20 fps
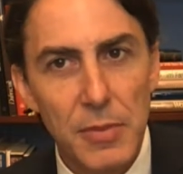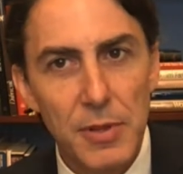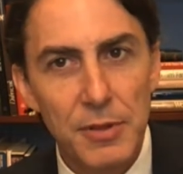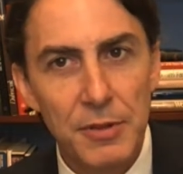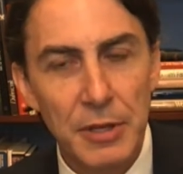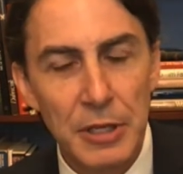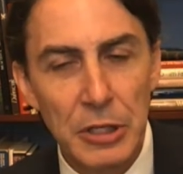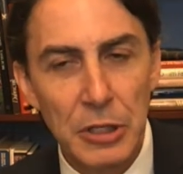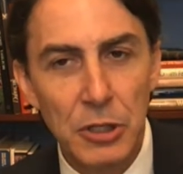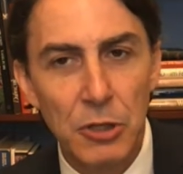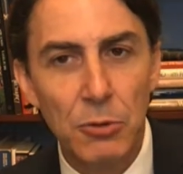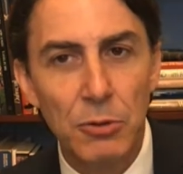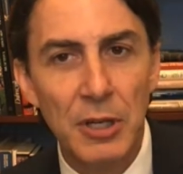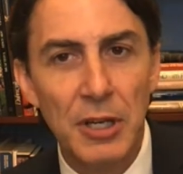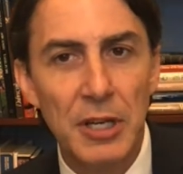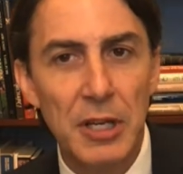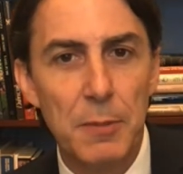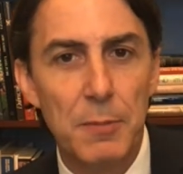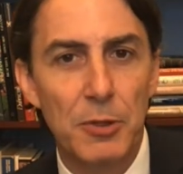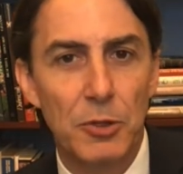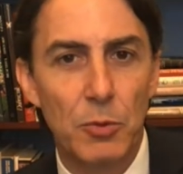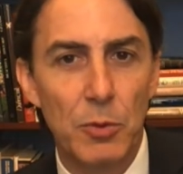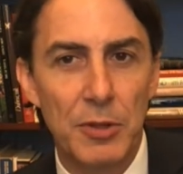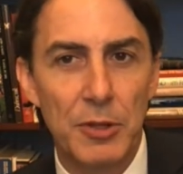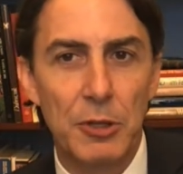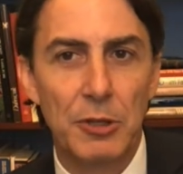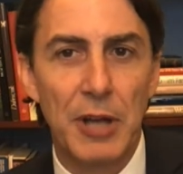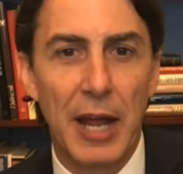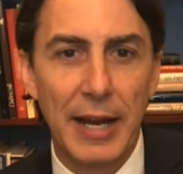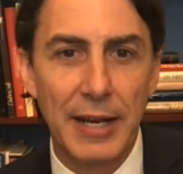the unity between
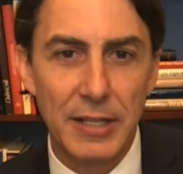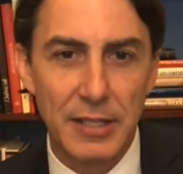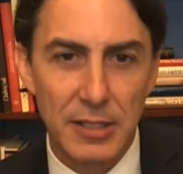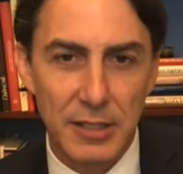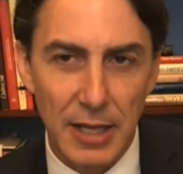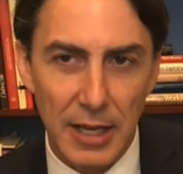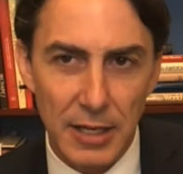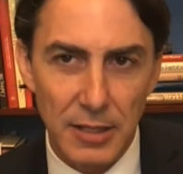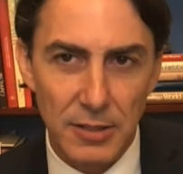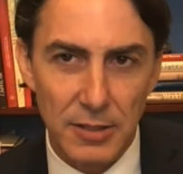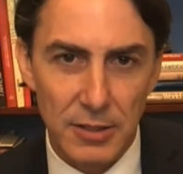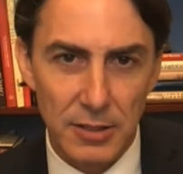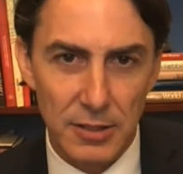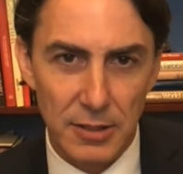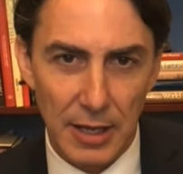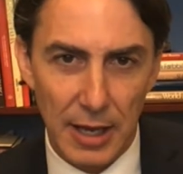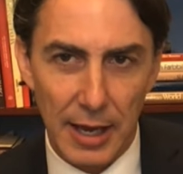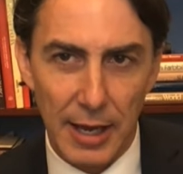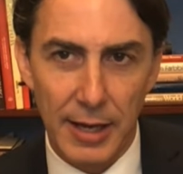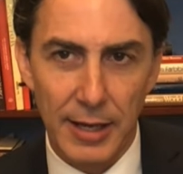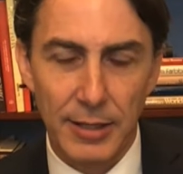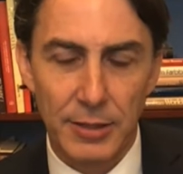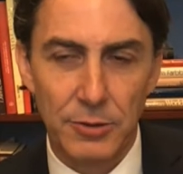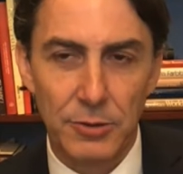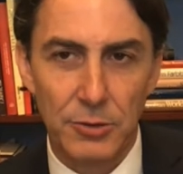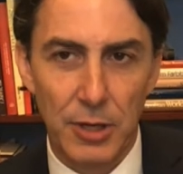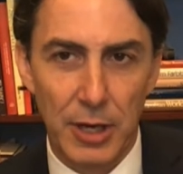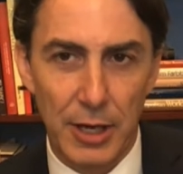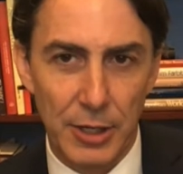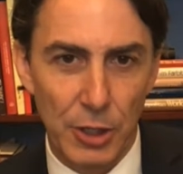the United States
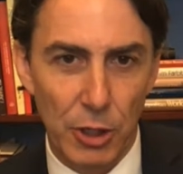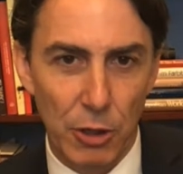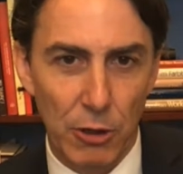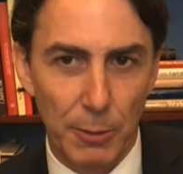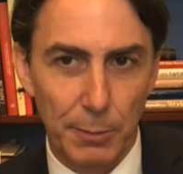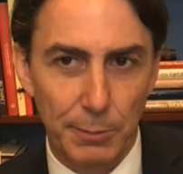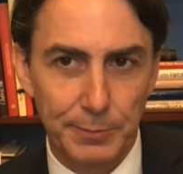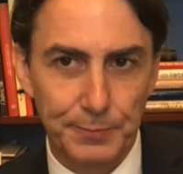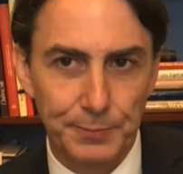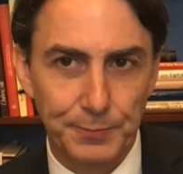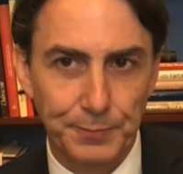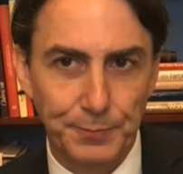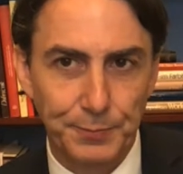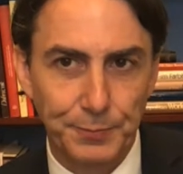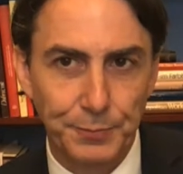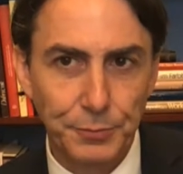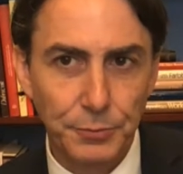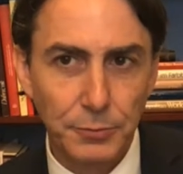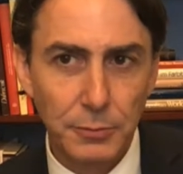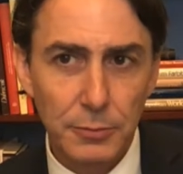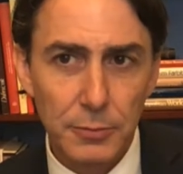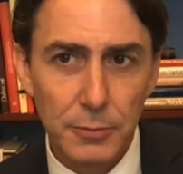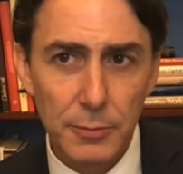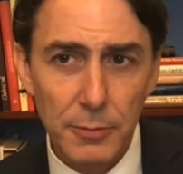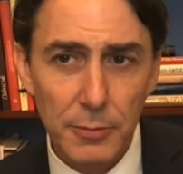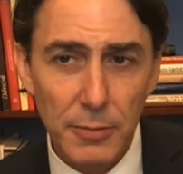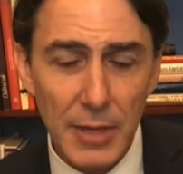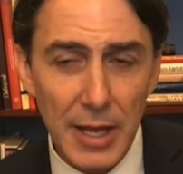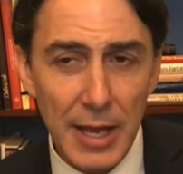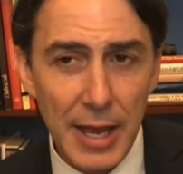and Europe,
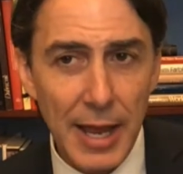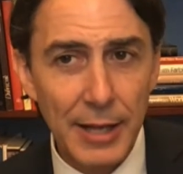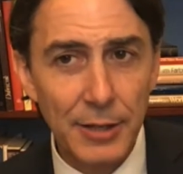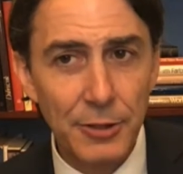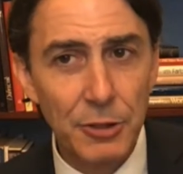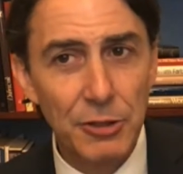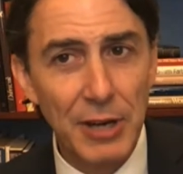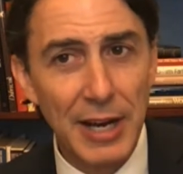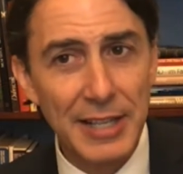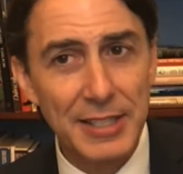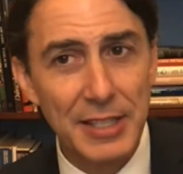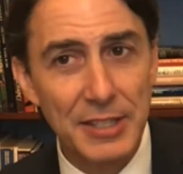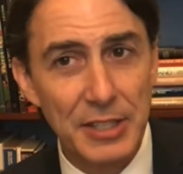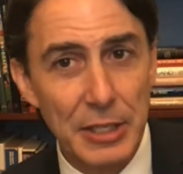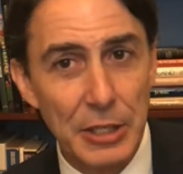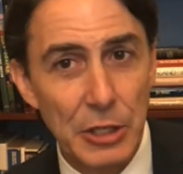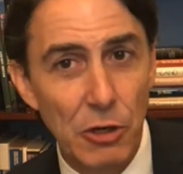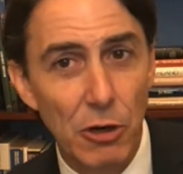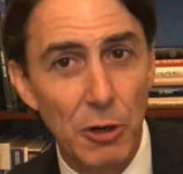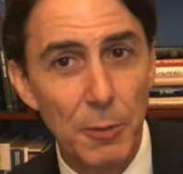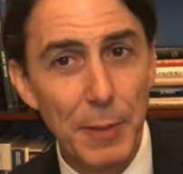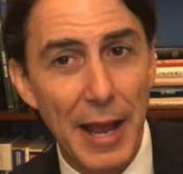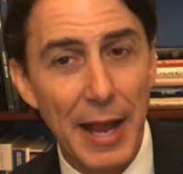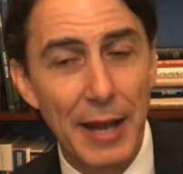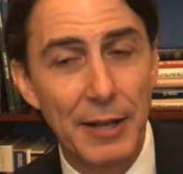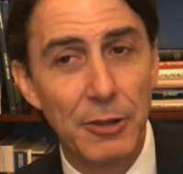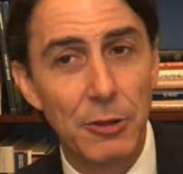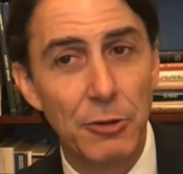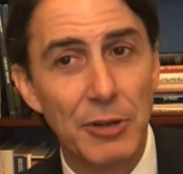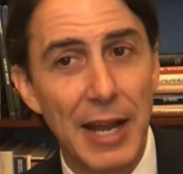and the United States and Europe,
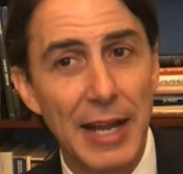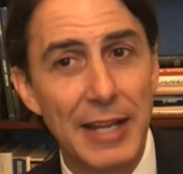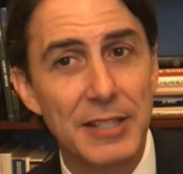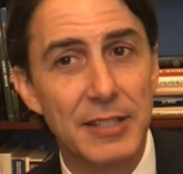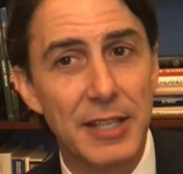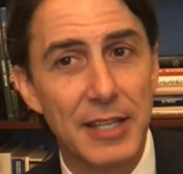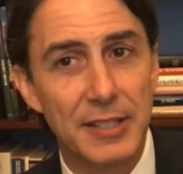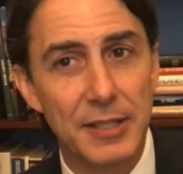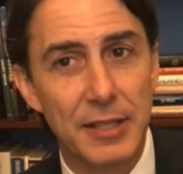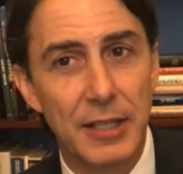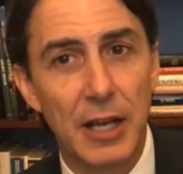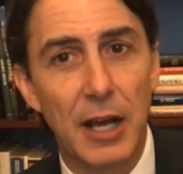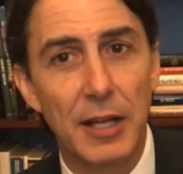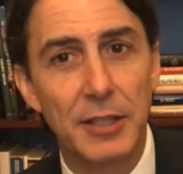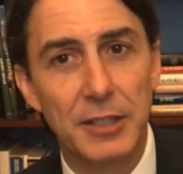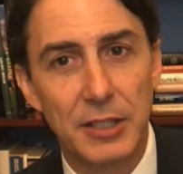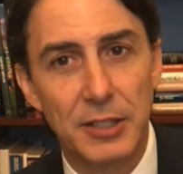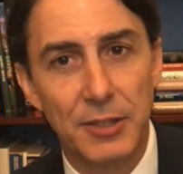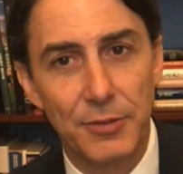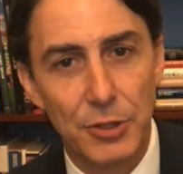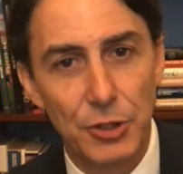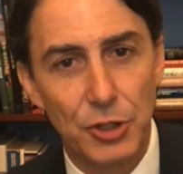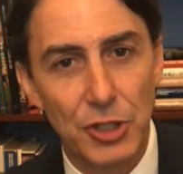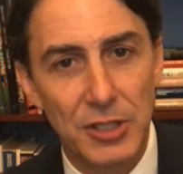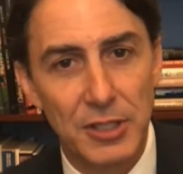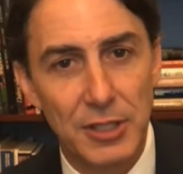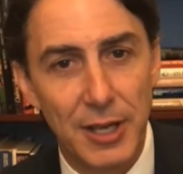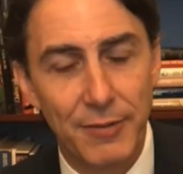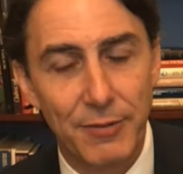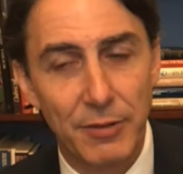and in the United States in the context of the
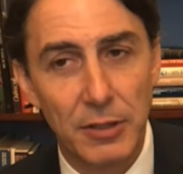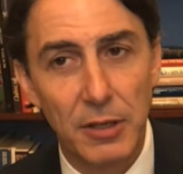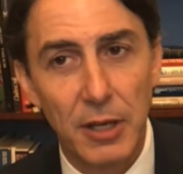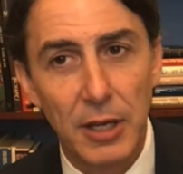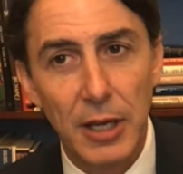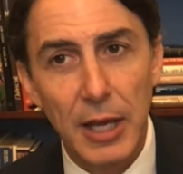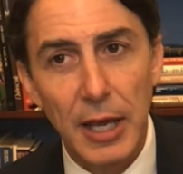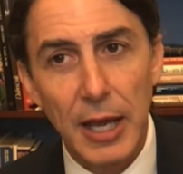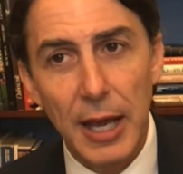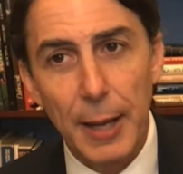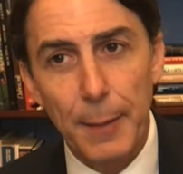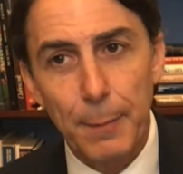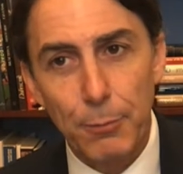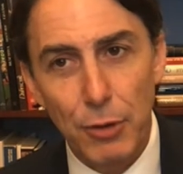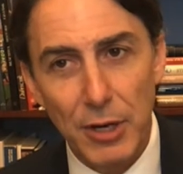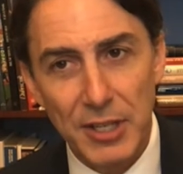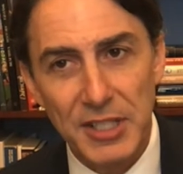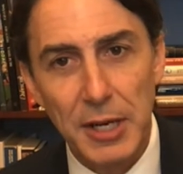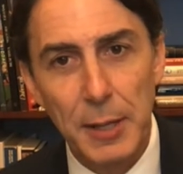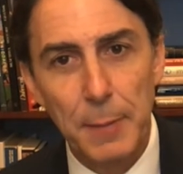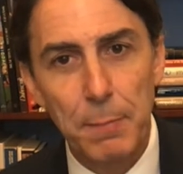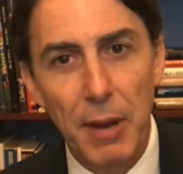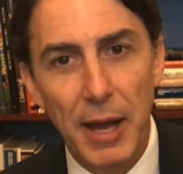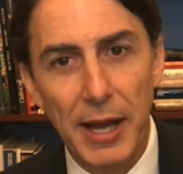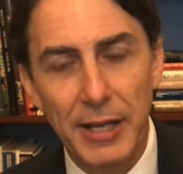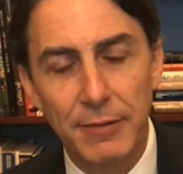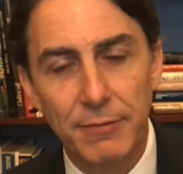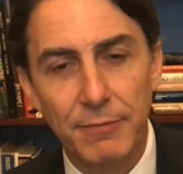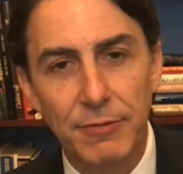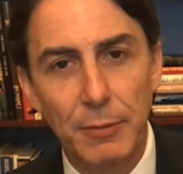G7. President
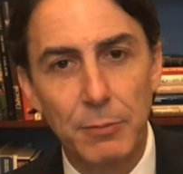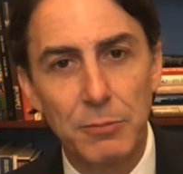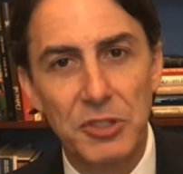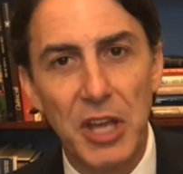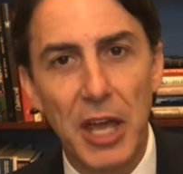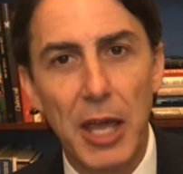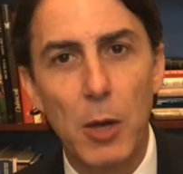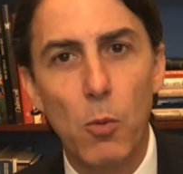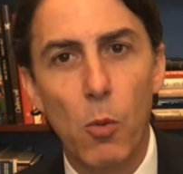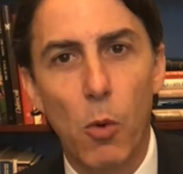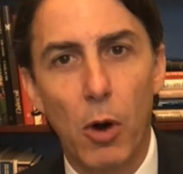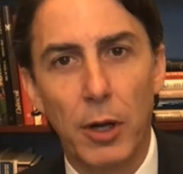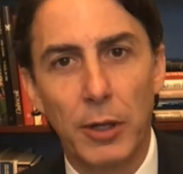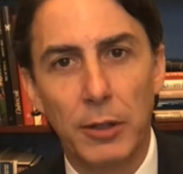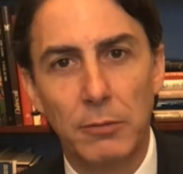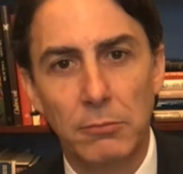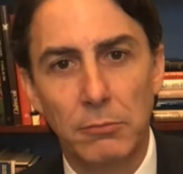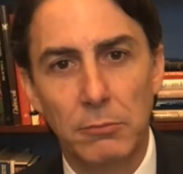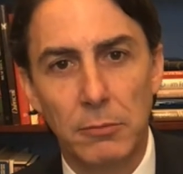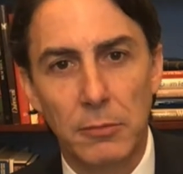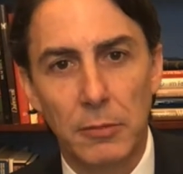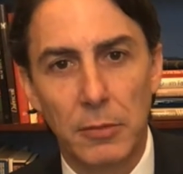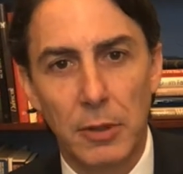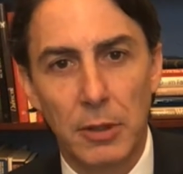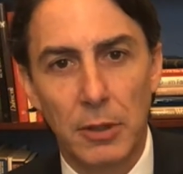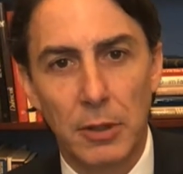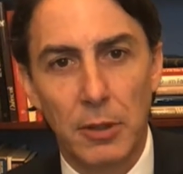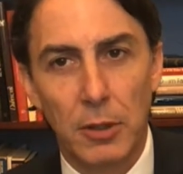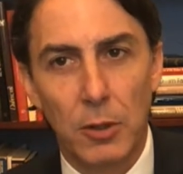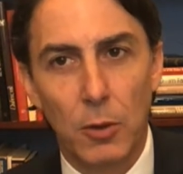Biden, from day one,
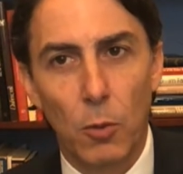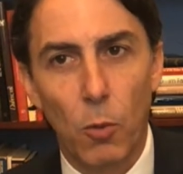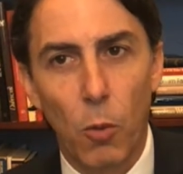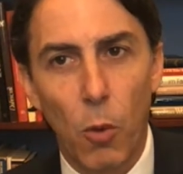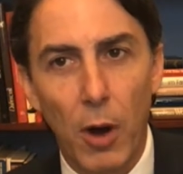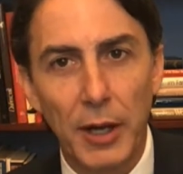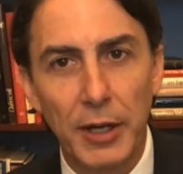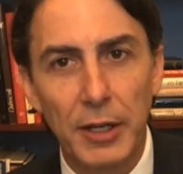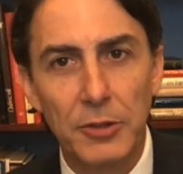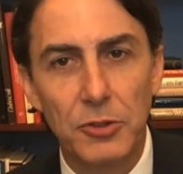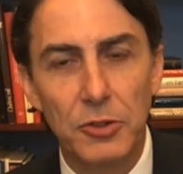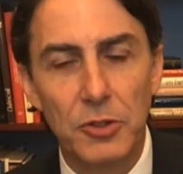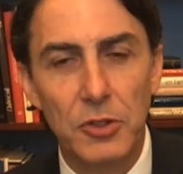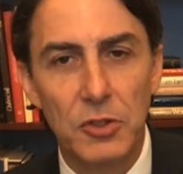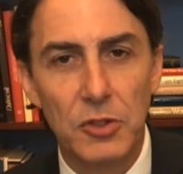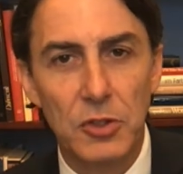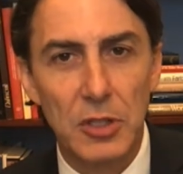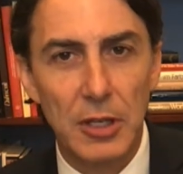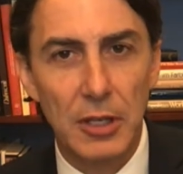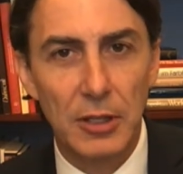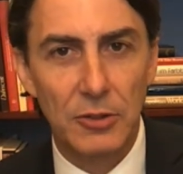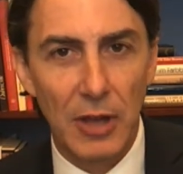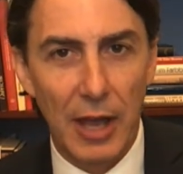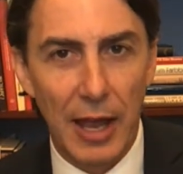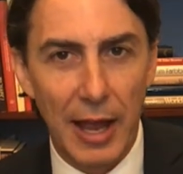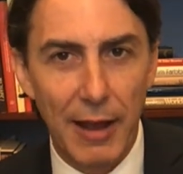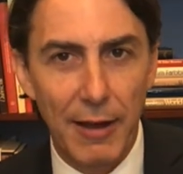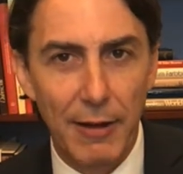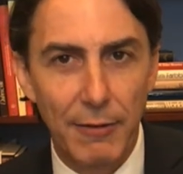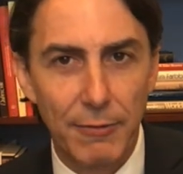wanted to see to
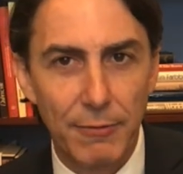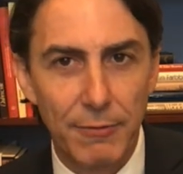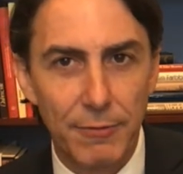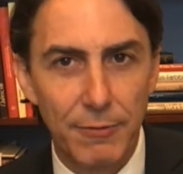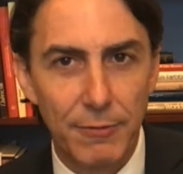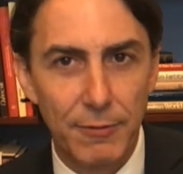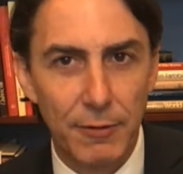have